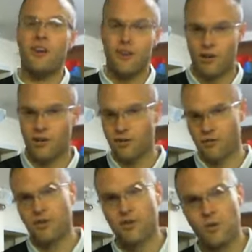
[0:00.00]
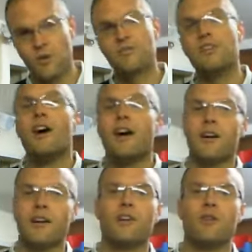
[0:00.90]
All of those moves
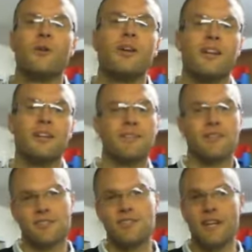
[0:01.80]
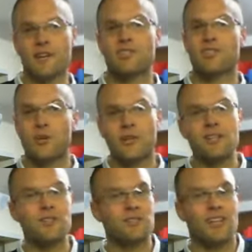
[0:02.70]
are included in this disc, so it
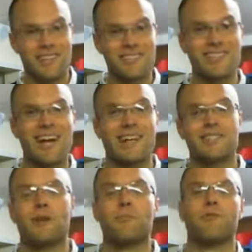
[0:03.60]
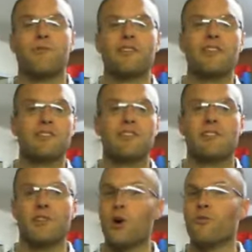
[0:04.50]
is nice. I prefer this
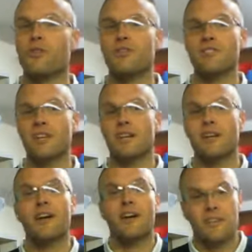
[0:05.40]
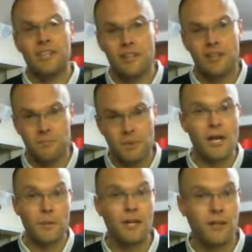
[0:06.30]
disc over, say, the
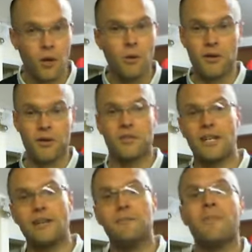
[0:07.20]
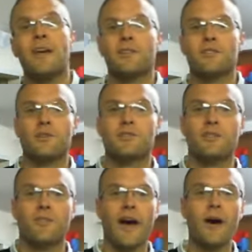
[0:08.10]
P.A.P lower routine, so it's
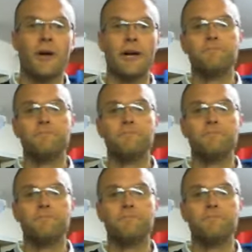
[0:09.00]
good that way.